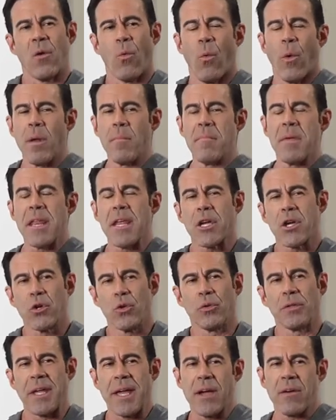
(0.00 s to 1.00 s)
a 1 minute
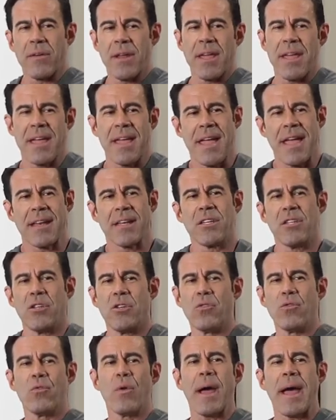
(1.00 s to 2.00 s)
cool down, and
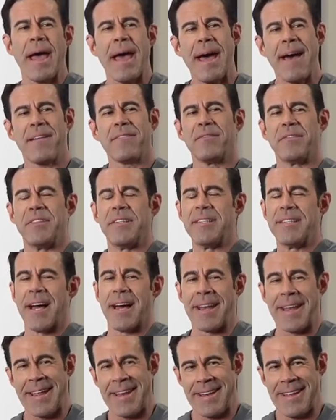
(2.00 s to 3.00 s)
you have
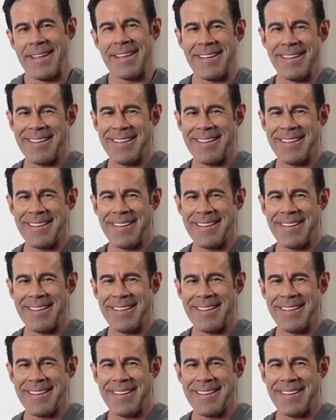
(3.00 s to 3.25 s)
done it.